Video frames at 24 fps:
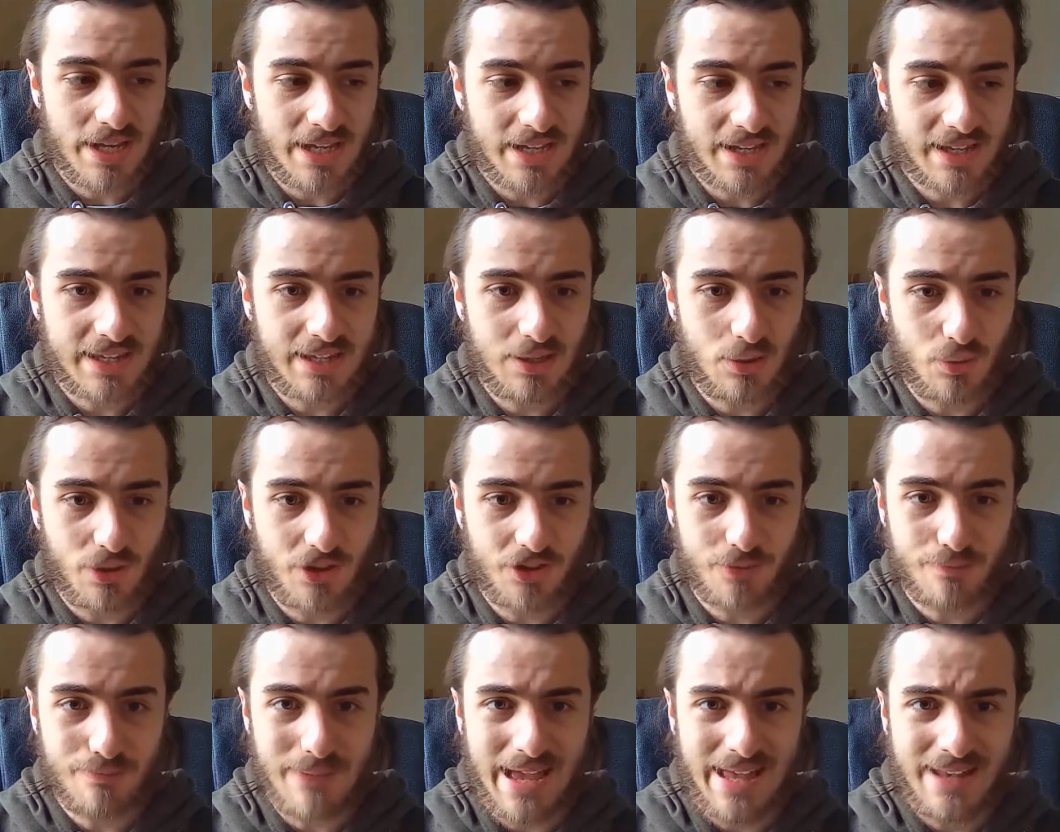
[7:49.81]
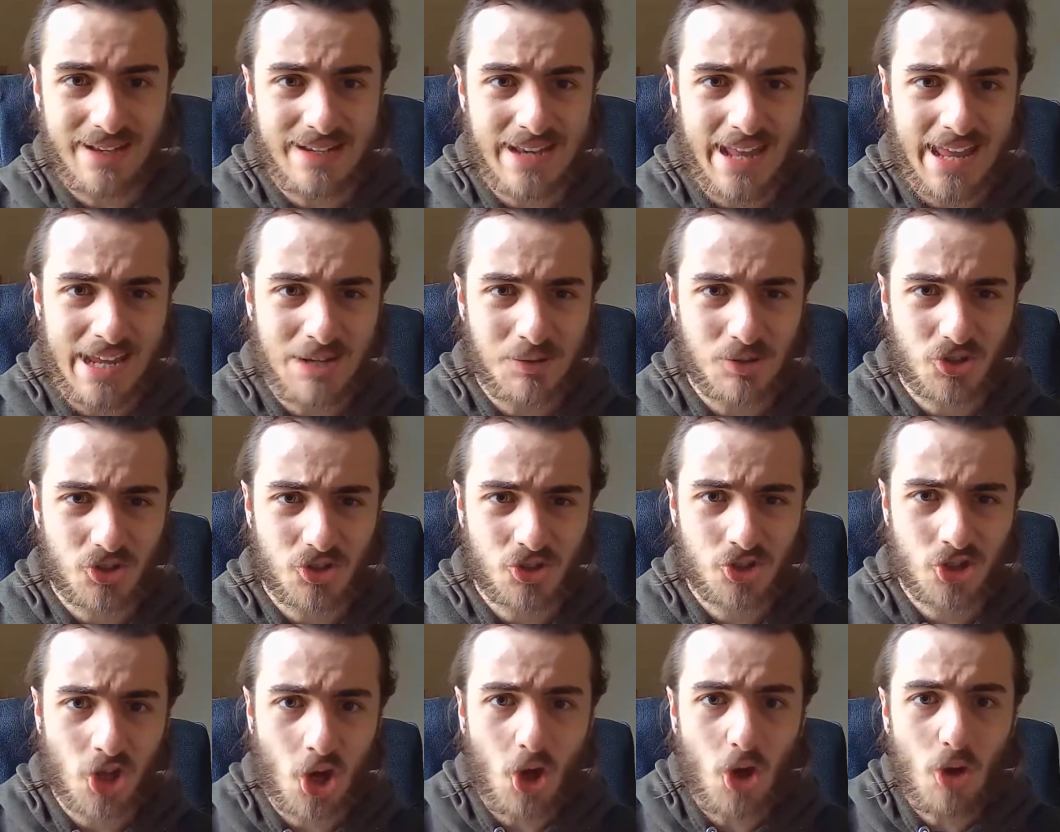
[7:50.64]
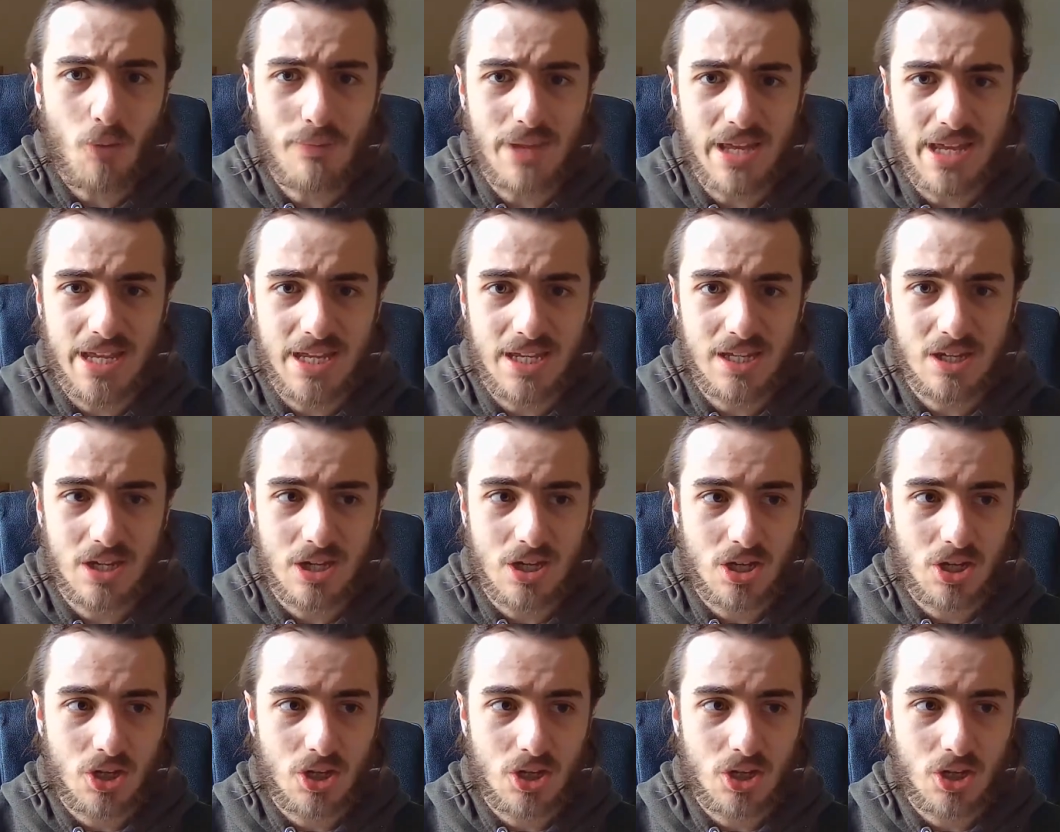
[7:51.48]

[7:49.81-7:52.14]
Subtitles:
kill this man named Tommy,